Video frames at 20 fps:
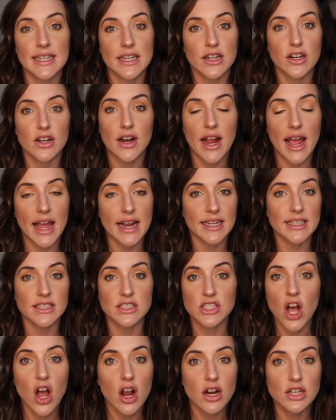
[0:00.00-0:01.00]
near any
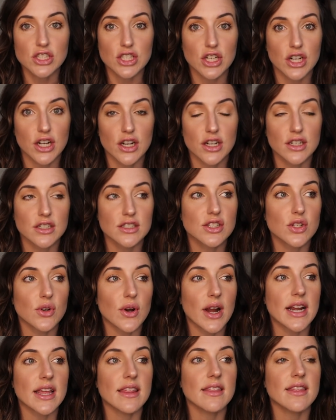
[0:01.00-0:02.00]
doctors
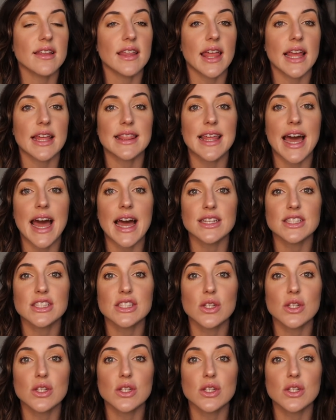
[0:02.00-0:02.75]
or anything like that.